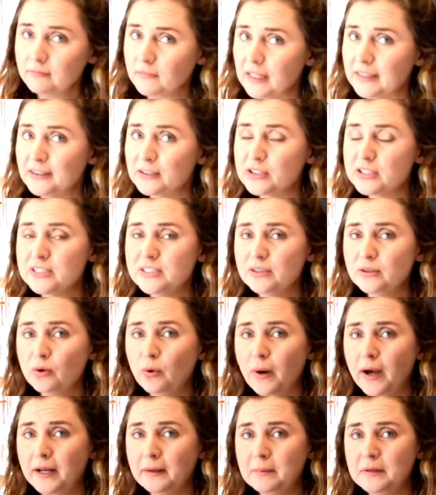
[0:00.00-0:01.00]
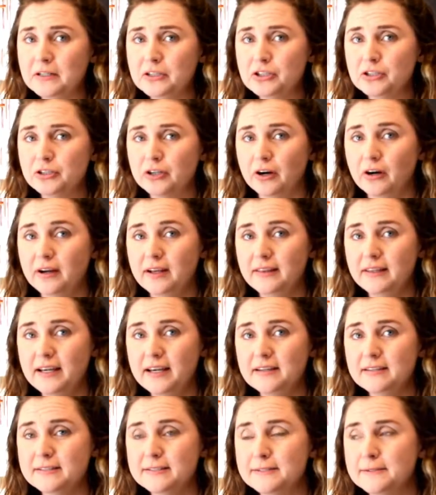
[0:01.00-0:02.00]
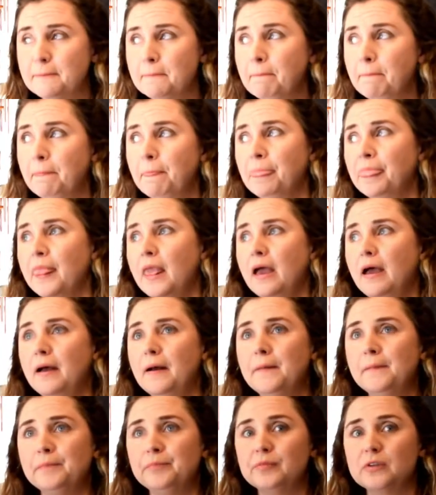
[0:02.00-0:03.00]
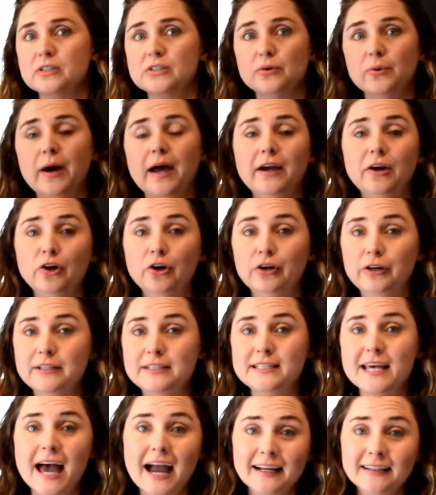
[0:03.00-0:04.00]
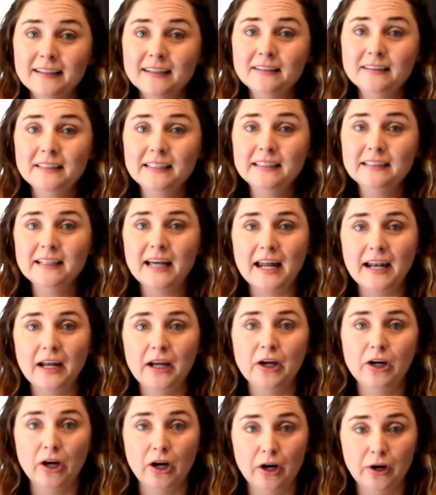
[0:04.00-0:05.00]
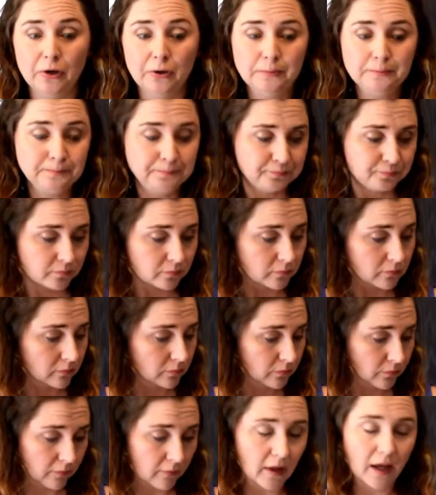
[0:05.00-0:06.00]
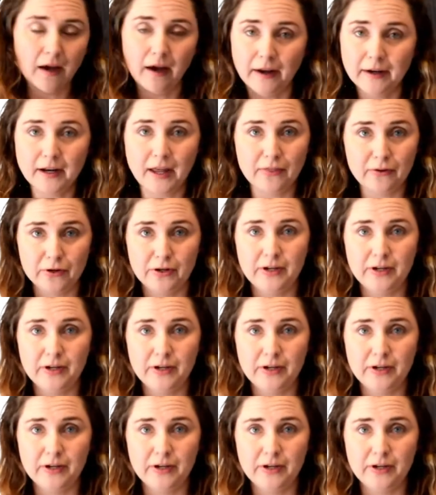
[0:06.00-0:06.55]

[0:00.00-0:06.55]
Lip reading: There's still quite a bit of sugar in this, so I could technically let it go another